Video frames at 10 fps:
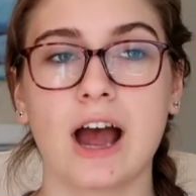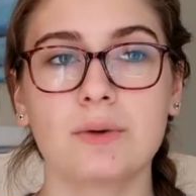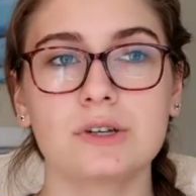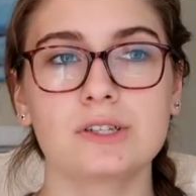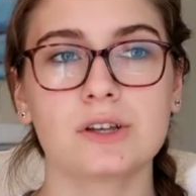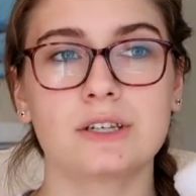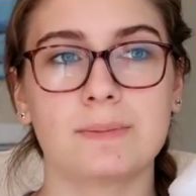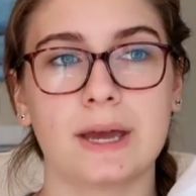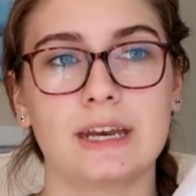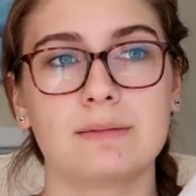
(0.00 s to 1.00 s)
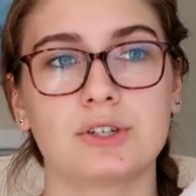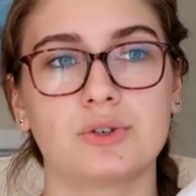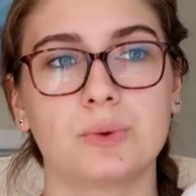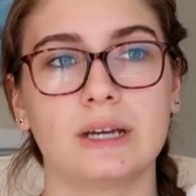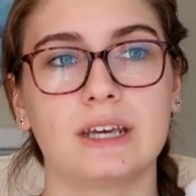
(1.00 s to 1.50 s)
I was debating
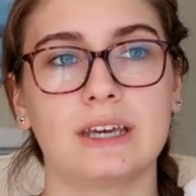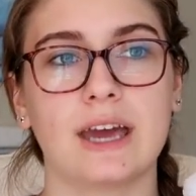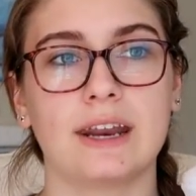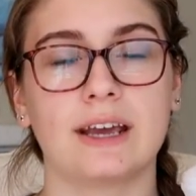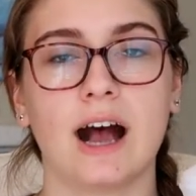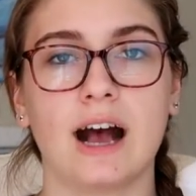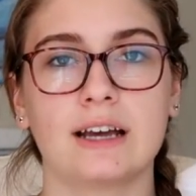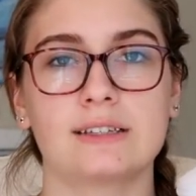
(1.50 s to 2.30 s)
between getting high